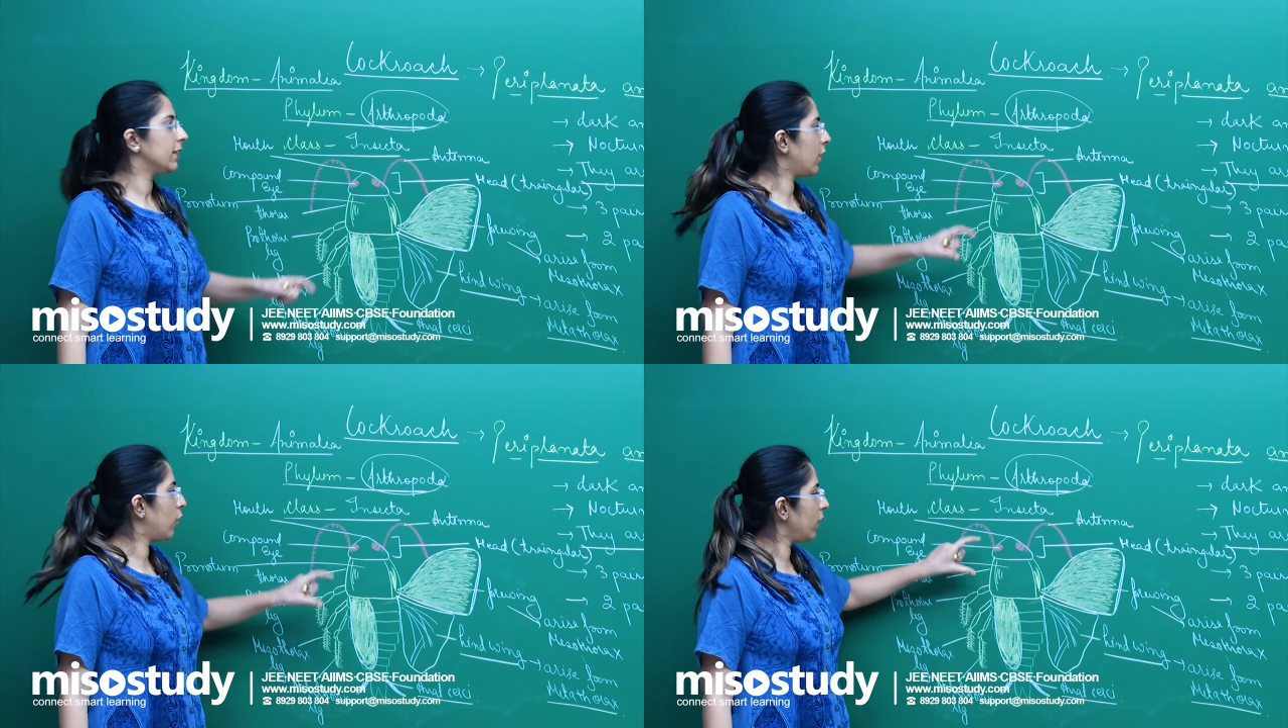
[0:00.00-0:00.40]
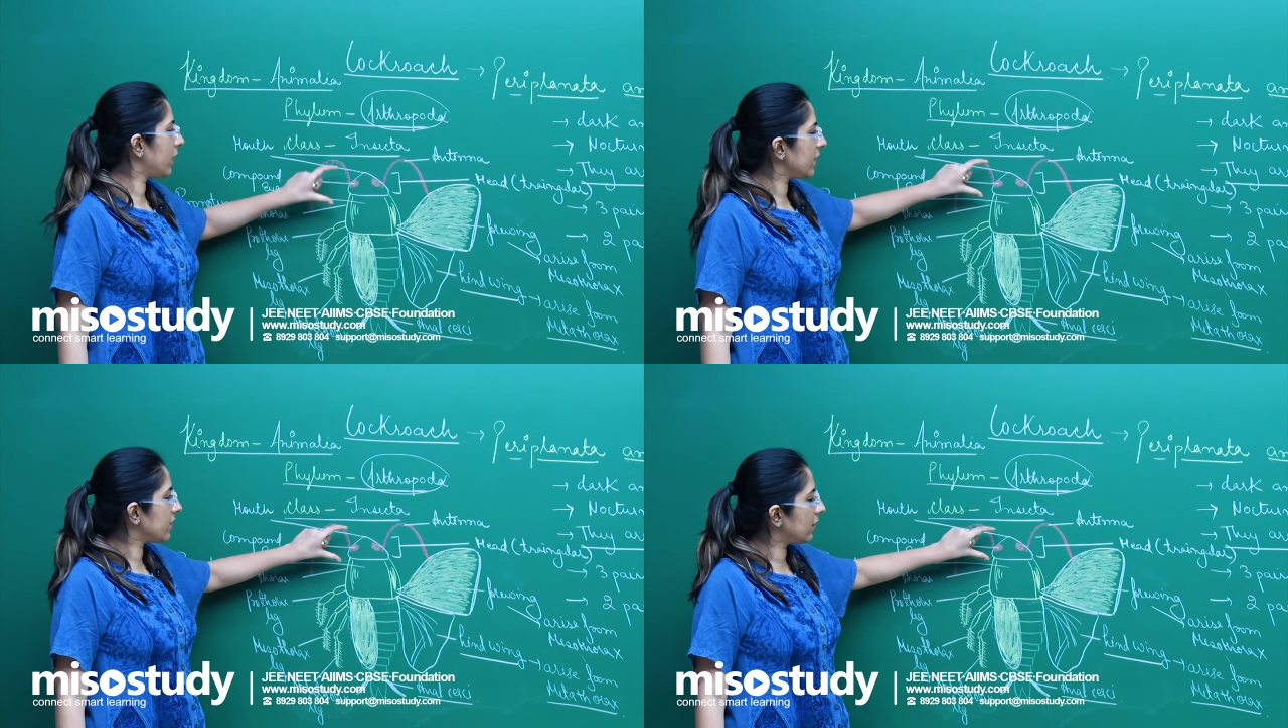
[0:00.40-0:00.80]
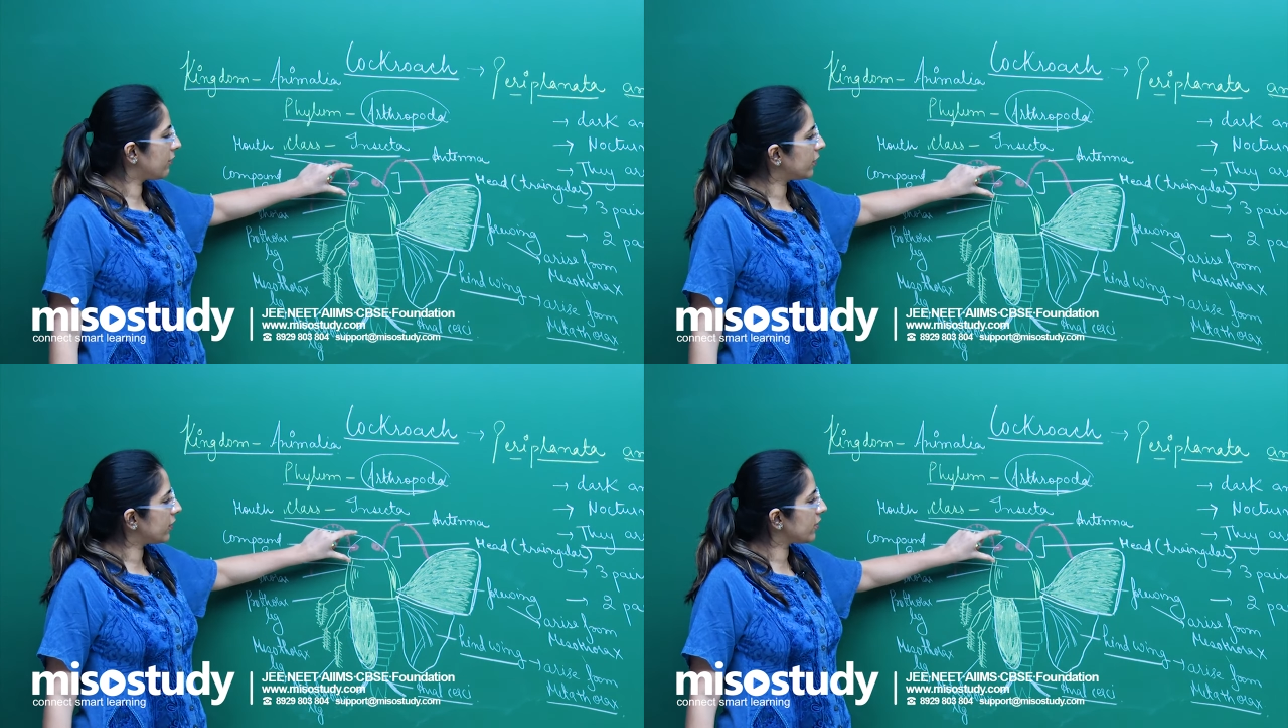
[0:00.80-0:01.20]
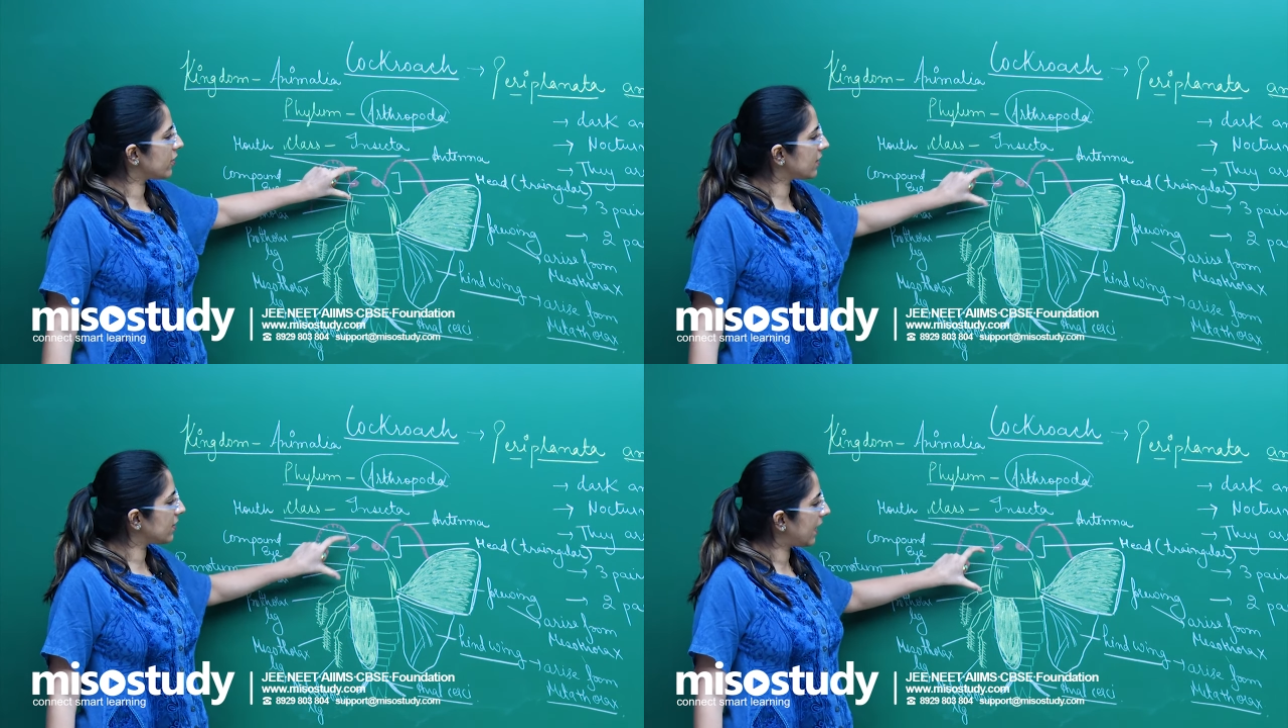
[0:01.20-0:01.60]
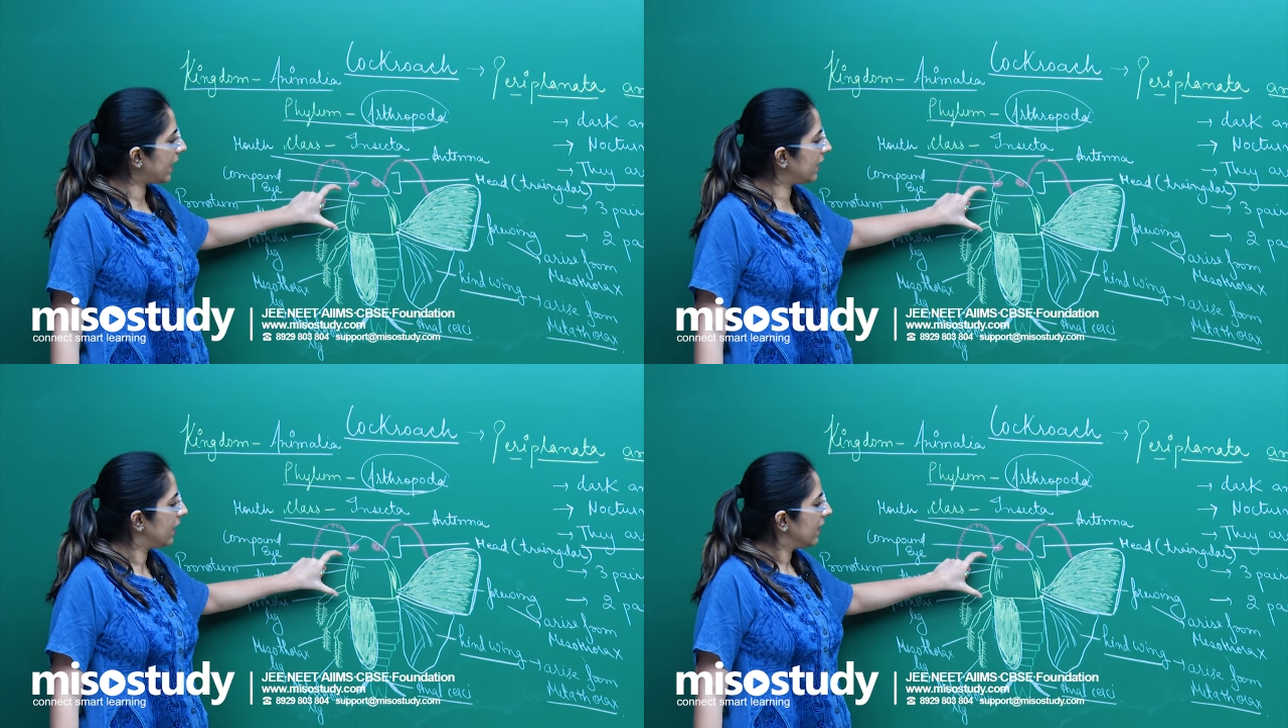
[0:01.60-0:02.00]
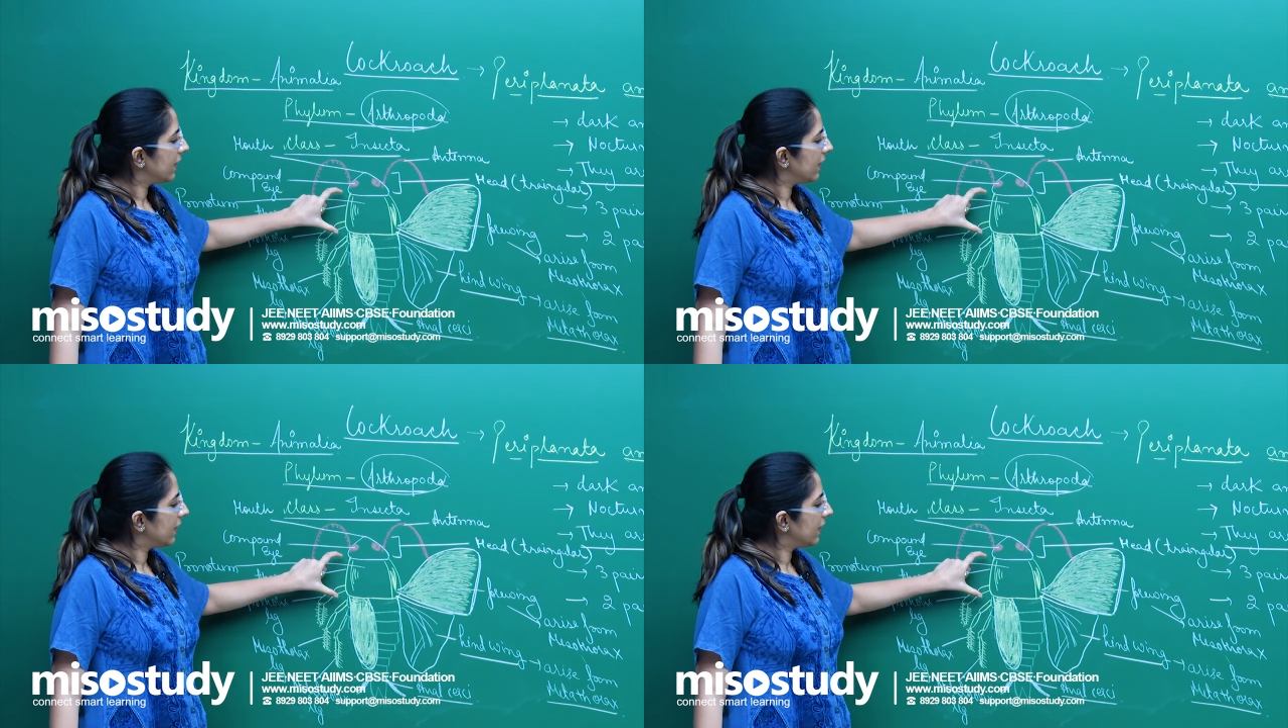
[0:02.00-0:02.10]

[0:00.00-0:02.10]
The whole region, the first region is head,